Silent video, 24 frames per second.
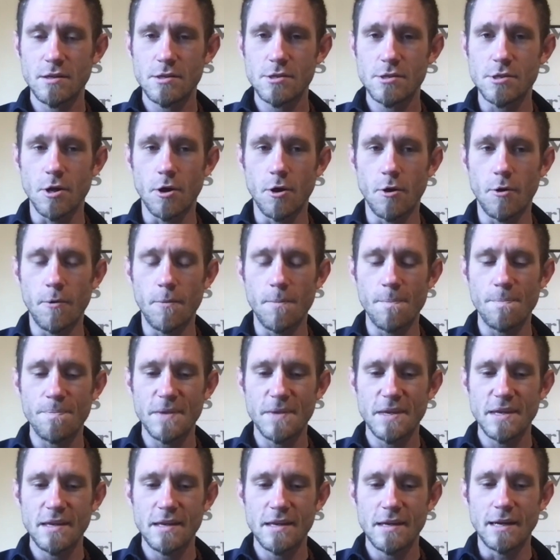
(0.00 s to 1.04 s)
So
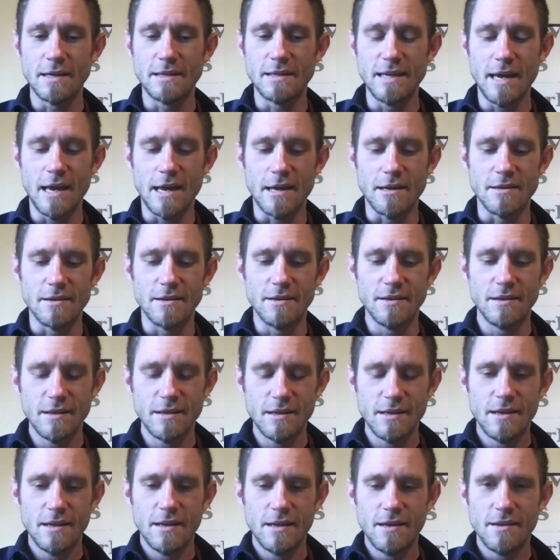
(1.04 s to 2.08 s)
again,
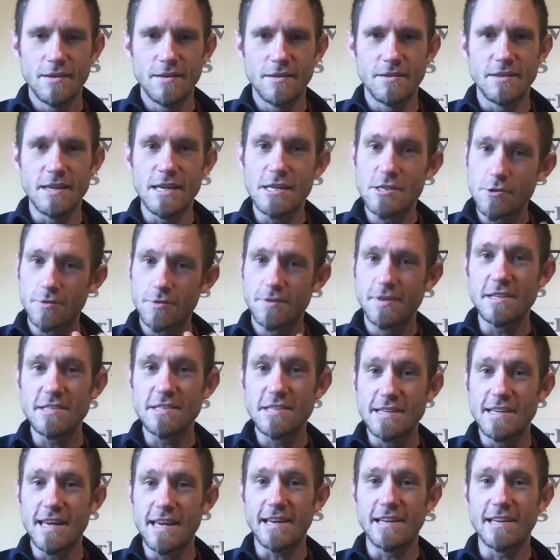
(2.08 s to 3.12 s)
these are things
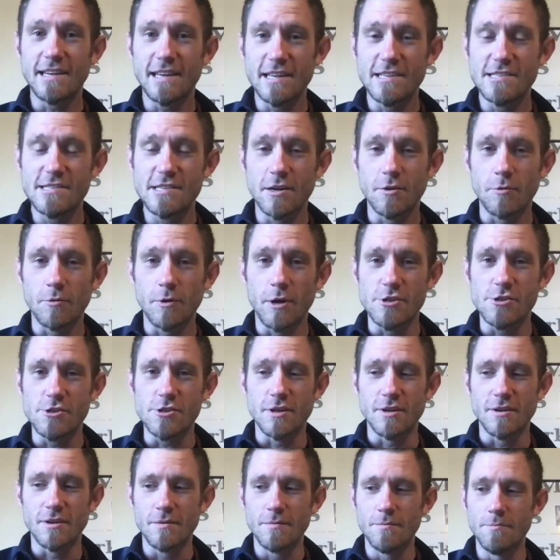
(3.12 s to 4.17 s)
to take into
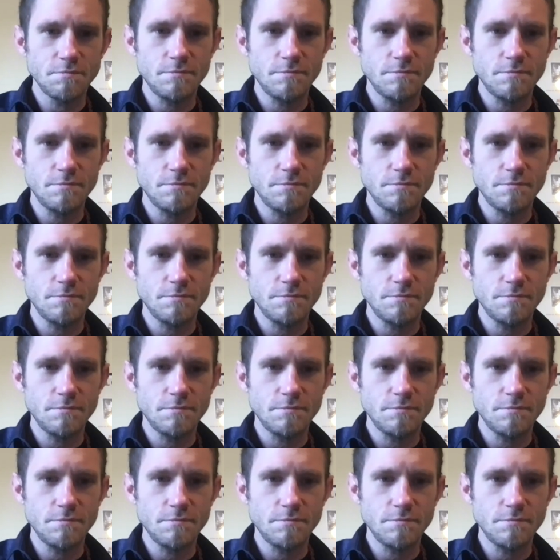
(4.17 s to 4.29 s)
consideration.